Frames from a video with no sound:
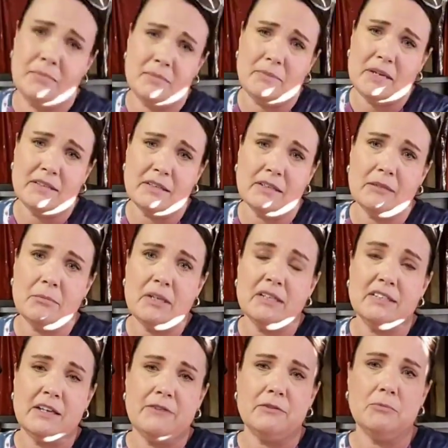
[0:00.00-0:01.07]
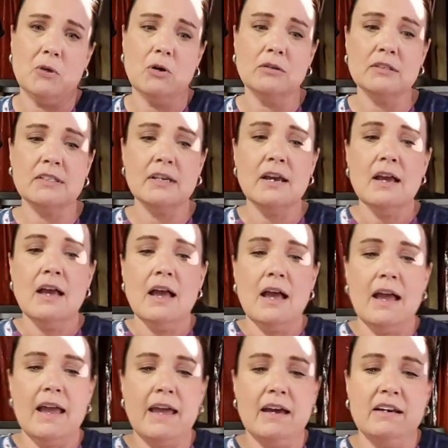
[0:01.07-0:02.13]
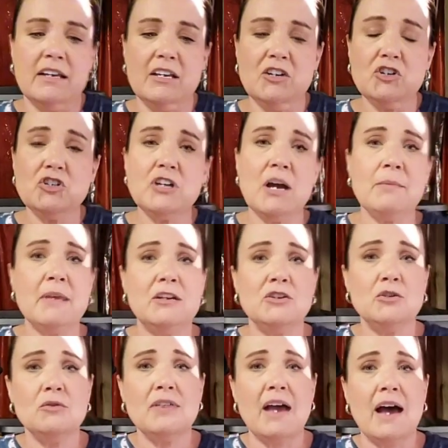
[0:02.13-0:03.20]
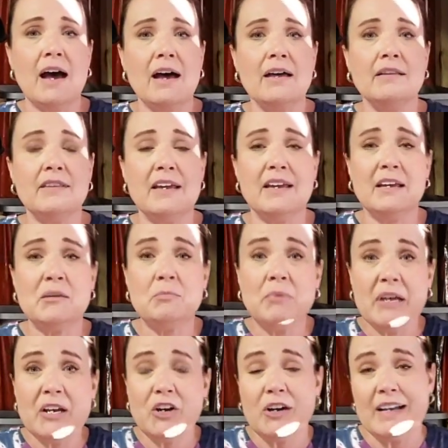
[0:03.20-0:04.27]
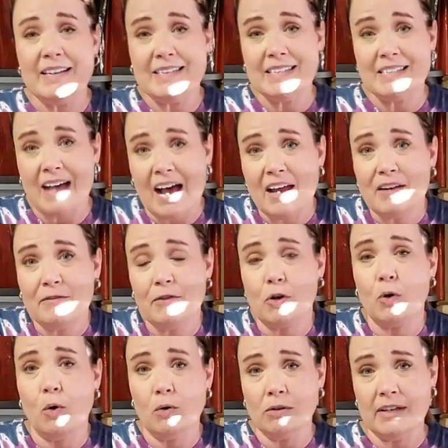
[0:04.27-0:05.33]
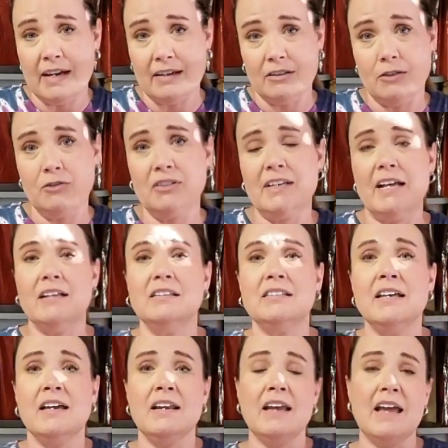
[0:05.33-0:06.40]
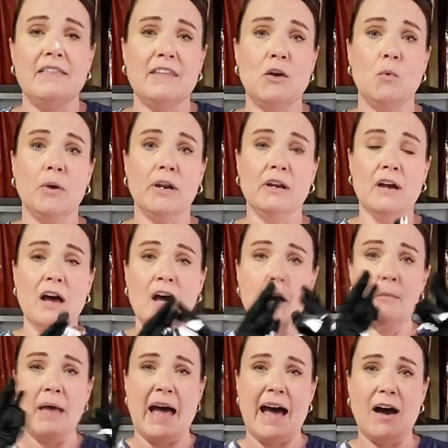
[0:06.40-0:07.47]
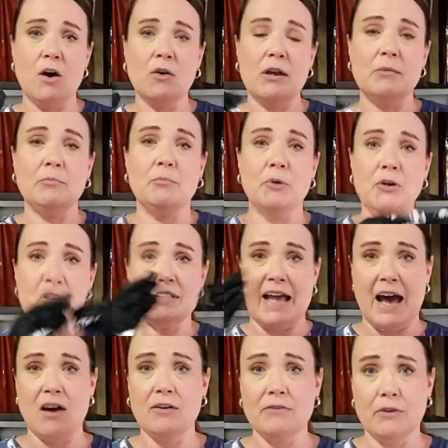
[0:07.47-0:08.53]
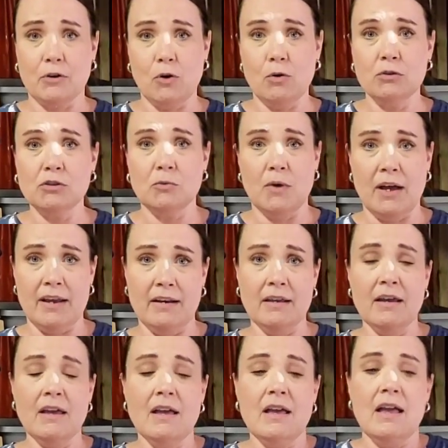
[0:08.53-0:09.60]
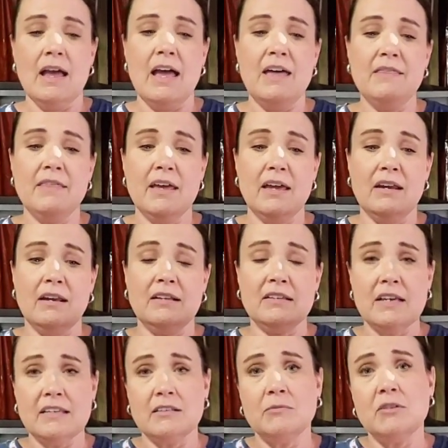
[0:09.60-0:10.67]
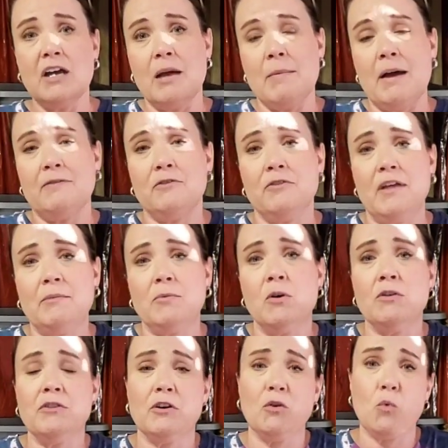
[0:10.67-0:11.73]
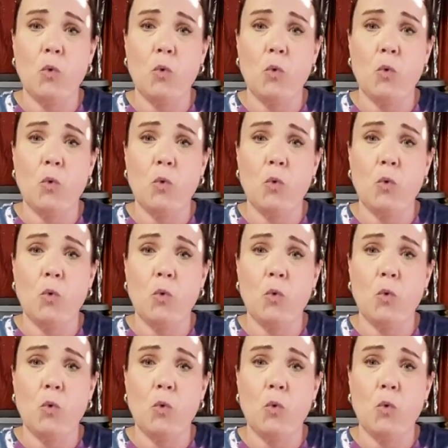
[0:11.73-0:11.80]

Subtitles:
basically means 7 molts. And each time they do that, they get bigger inside of their old exoskeleton, and they want to come out and burst out of their old one. And then it takes some time after they molt, they're